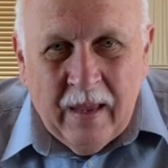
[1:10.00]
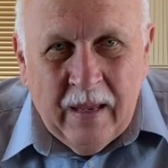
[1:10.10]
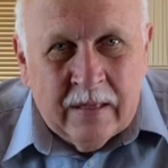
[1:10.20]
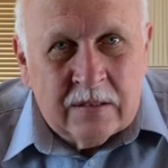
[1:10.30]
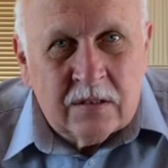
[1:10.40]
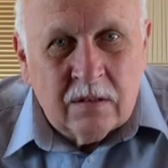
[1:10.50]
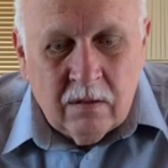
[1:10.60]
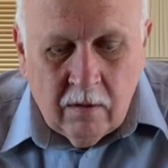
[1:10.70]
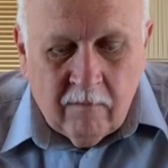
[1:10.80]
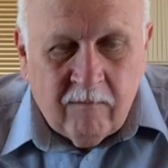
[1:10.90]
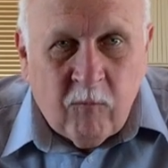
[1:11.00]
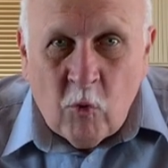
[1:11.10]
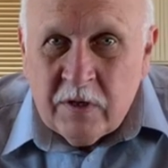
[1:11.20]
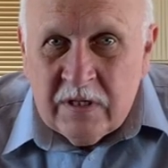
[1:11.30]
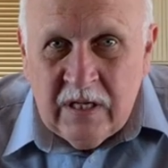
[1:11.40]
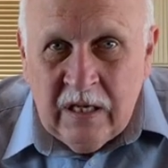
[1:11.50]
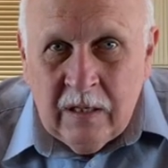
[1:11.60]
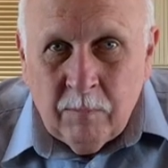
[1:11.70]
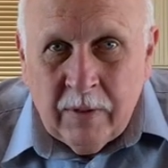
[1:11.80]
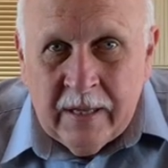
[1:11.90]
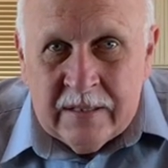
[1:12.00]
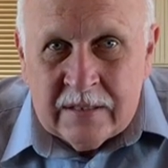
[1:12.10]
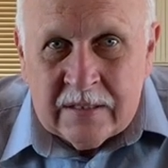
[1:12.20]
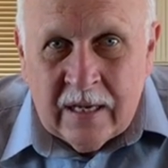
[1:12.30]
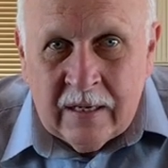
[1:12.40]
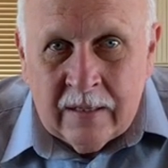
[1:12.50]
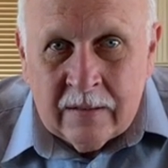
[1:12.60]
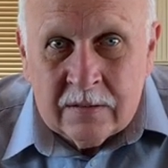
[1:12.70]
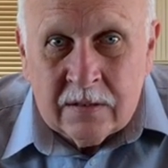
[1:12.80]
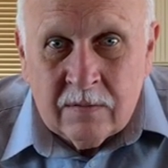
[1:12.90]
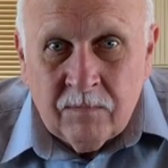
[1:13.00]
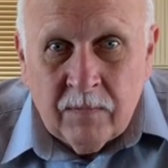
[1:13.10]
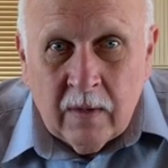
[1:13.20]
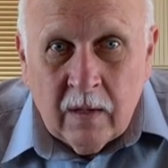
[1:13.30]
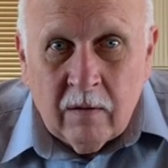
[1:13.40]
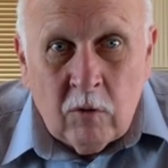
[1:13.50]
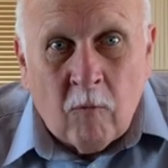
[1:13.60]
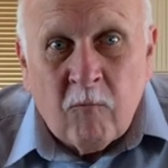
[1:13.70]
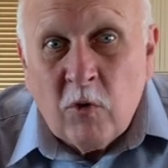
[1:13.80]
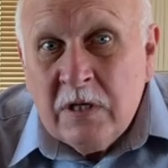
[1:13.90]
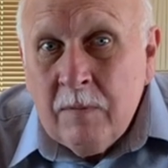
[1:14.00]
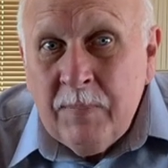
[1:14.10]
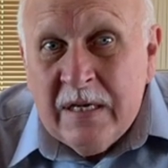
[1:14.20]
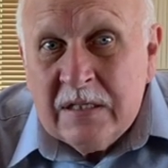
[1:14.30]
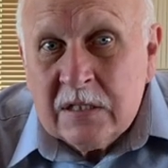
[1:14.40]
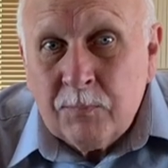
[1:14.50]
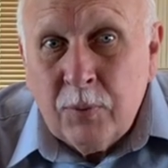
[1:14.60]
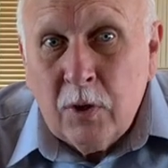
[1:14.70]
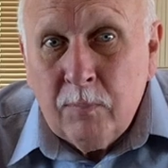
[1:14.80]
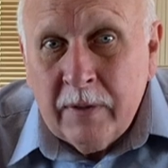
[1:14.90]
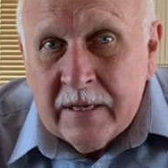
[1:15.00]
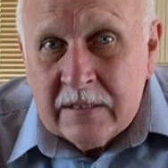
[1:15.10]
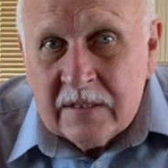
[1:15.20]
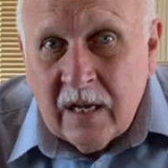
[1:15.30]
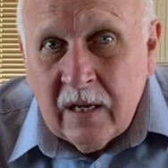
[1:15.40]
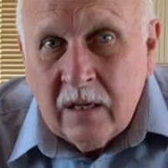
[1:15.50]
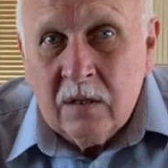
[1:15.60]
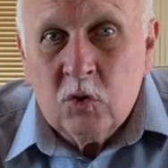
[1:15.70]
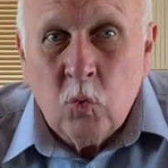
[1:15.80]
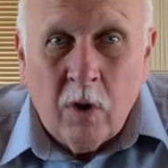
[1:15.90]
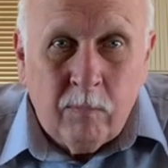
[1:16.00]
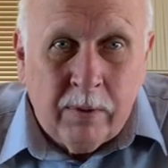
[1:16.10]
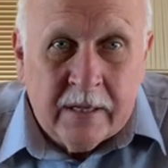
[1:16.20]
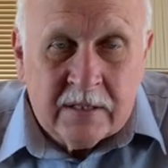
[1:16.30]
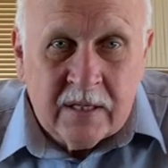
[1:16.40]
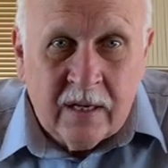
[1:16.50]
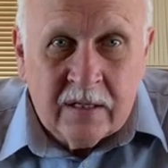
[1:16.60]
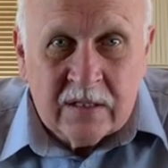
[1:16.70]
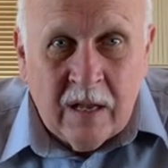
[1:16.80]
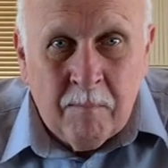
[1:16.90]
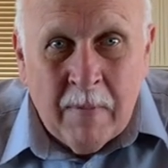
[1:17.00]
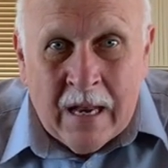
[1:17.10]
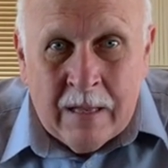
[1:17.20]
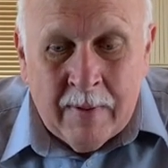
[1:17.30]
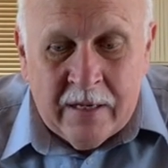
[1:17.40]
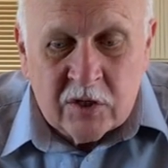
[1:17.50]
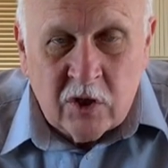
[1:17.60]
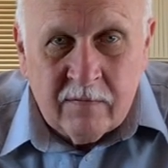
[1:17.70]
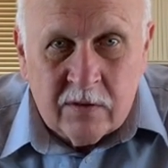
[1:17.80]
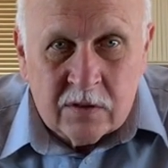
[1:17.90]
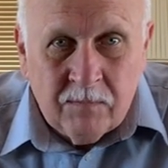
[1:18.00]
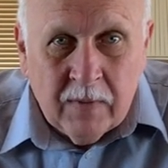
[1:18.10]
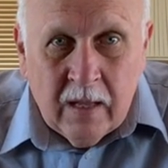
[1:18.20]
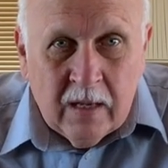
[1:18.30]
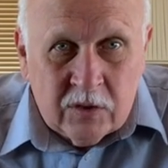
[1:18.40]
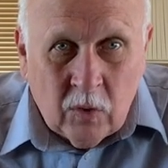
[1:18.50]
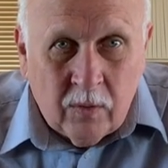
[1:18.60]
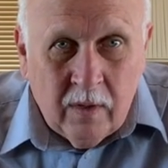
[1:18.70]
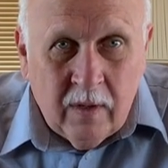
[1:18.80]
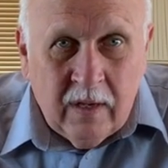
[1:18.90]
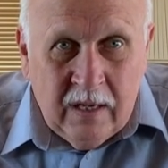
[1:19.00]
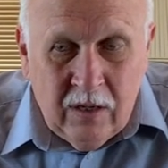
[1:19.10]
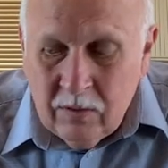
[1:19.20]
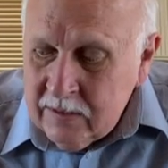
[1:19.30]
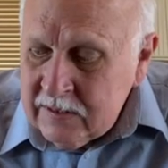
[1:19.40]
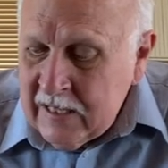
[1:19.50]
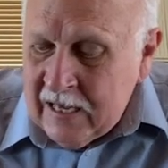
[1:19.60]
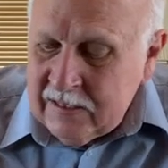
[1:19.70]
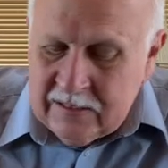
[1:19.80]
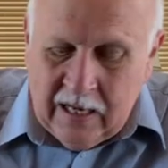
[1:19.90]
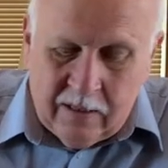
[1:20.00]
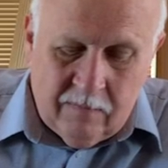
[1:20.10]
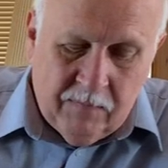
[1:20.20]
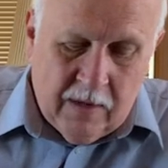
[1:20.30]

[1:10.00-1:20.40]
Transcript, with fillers: It's fourteen place settings, no, fourteen pieces per place setting, twelve place settings, and many, many servers. So here is that set.